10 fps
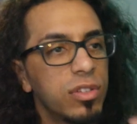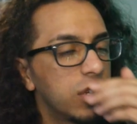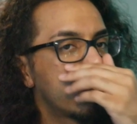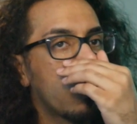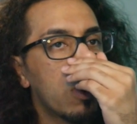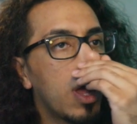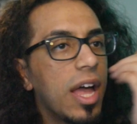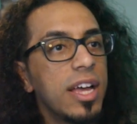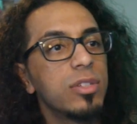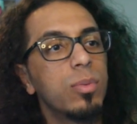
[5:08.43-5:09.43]
as far
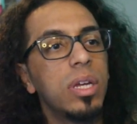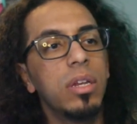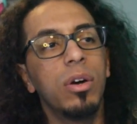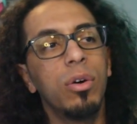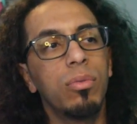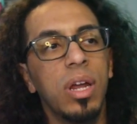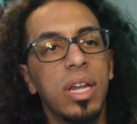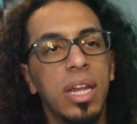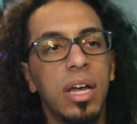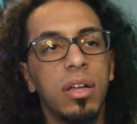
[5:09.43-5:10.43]
as we know
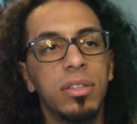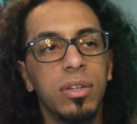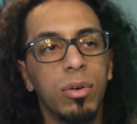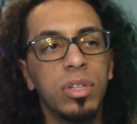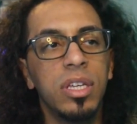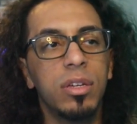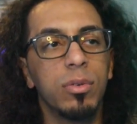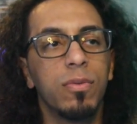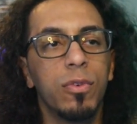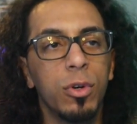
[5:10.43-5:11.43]
right now, the only
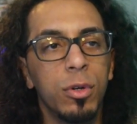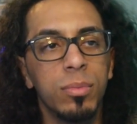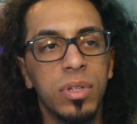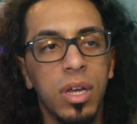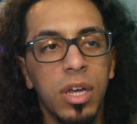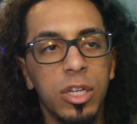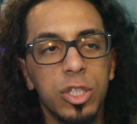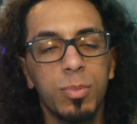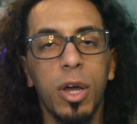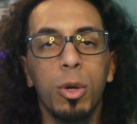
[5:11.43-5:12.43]
confirmed
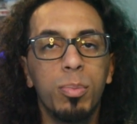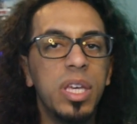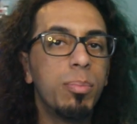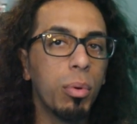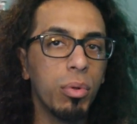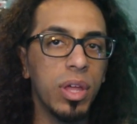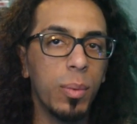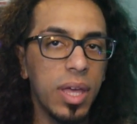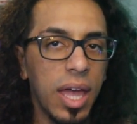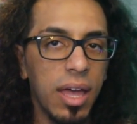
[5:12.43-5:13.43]
Spider people
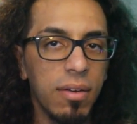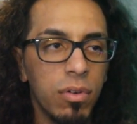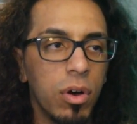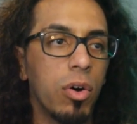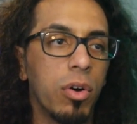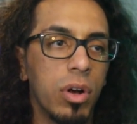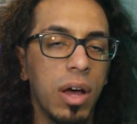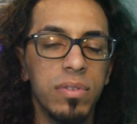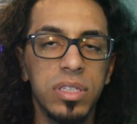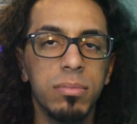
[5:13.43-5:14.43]
that we have are
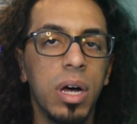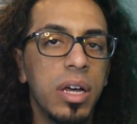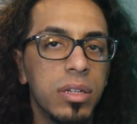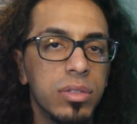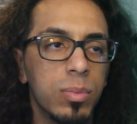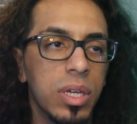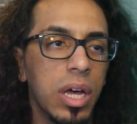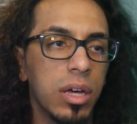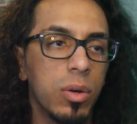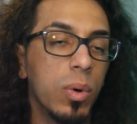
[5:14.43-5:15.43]
obviously Miles. We
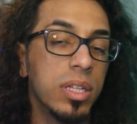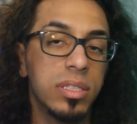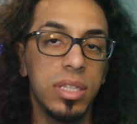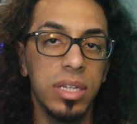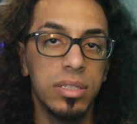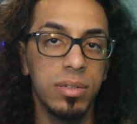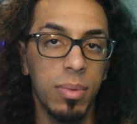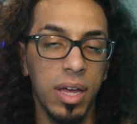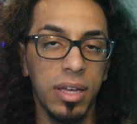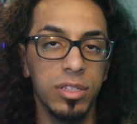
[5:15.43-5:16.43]
got Gwen Stacy
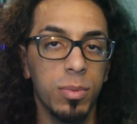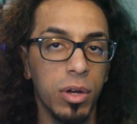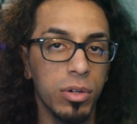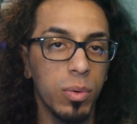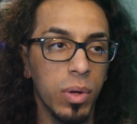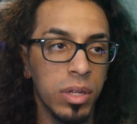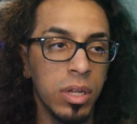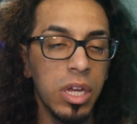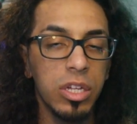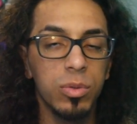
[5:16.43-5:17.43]
back as Spider Gwen,
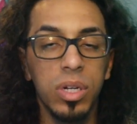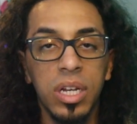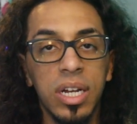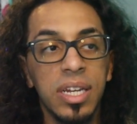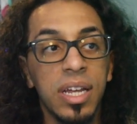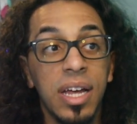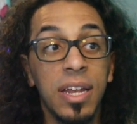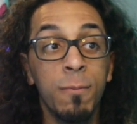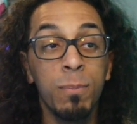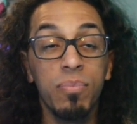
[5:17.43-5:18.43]
twenty
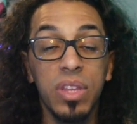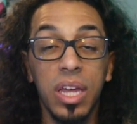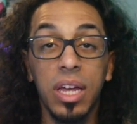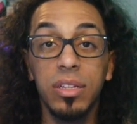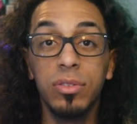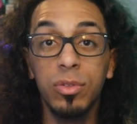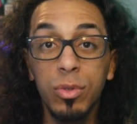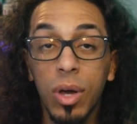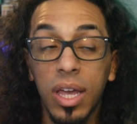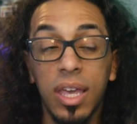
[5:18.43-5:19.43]
ninety-nine, and I
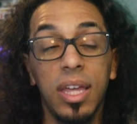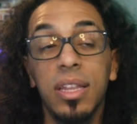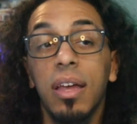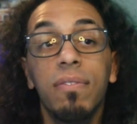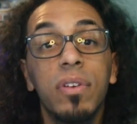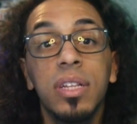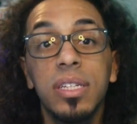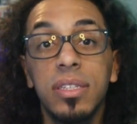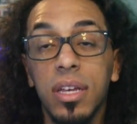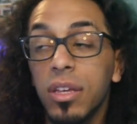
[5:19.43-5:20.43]
do I can
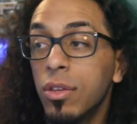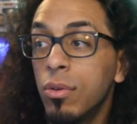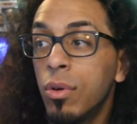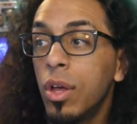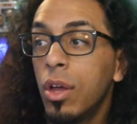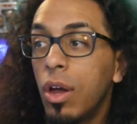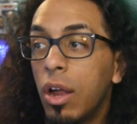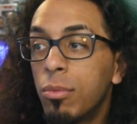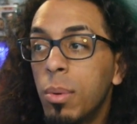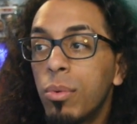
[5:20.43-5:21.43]
definitely tell you,
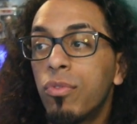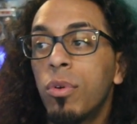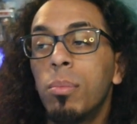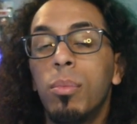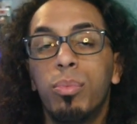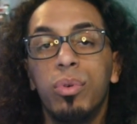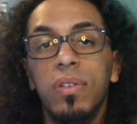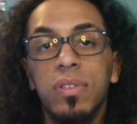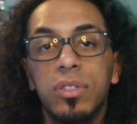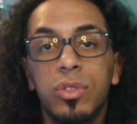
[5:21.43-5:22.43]
I remember from
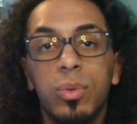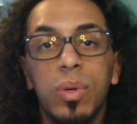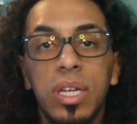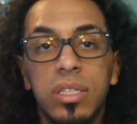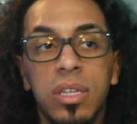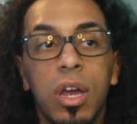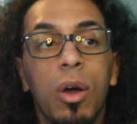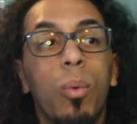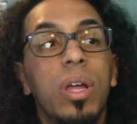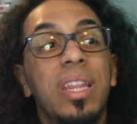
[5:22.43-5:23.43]
previous tweets
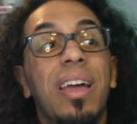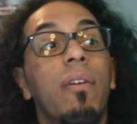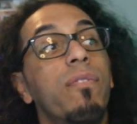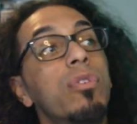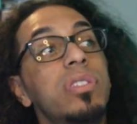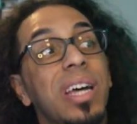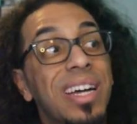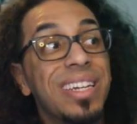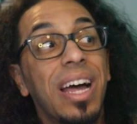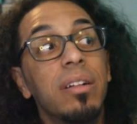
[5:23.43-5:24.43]
when they first
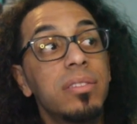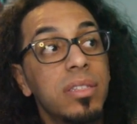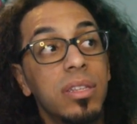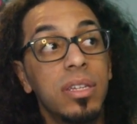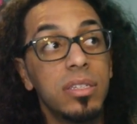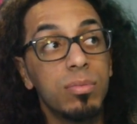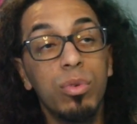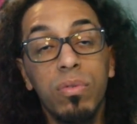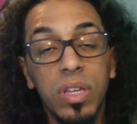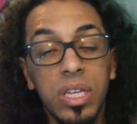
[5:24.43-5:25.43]
announced this
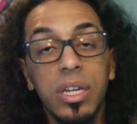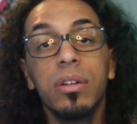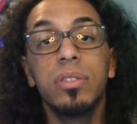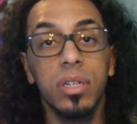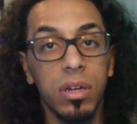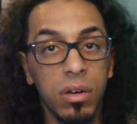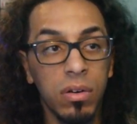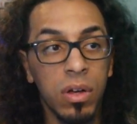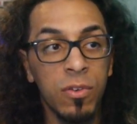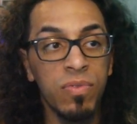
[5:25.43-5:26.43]
movie years
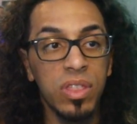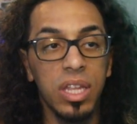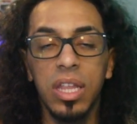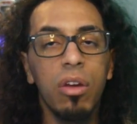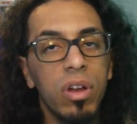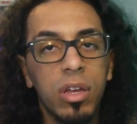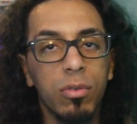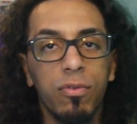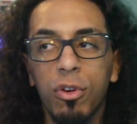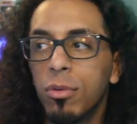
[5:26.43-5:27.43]
ago that they already
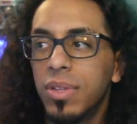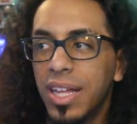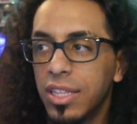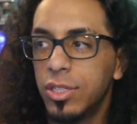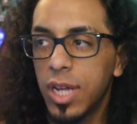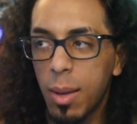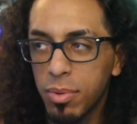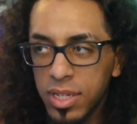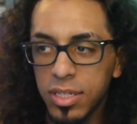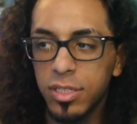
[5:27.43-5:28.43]
confirmed that the
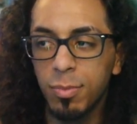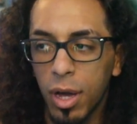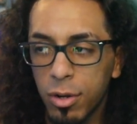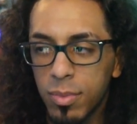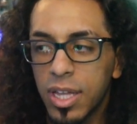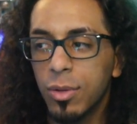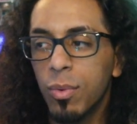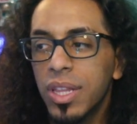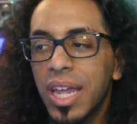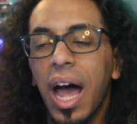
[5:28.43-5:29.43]
Japanese Spider-Man, the
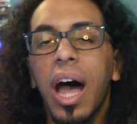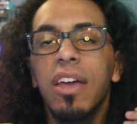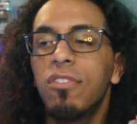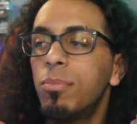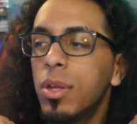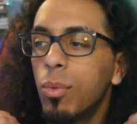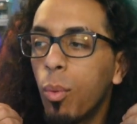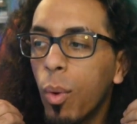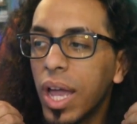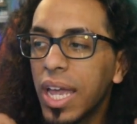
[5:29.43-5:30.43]
one that I've
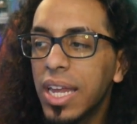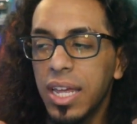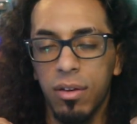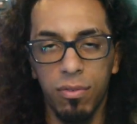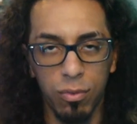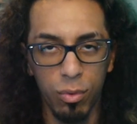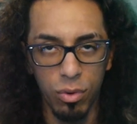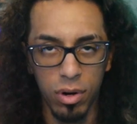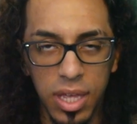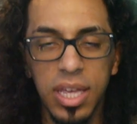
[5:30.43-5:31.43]
been waiting
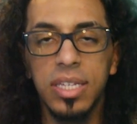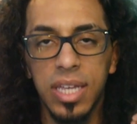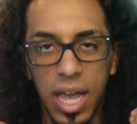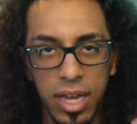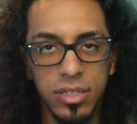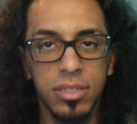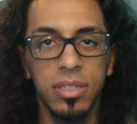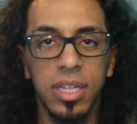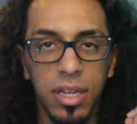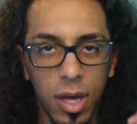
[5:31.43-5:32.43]
for, is
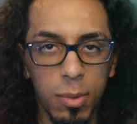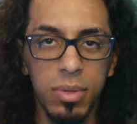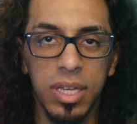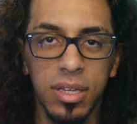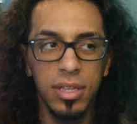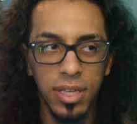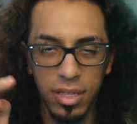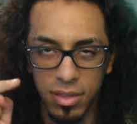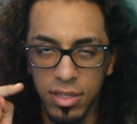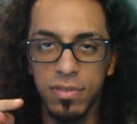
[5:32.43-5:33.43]
actually coming
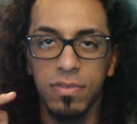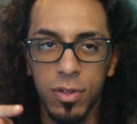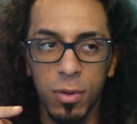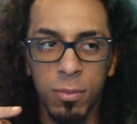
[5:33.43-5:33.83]
in this film.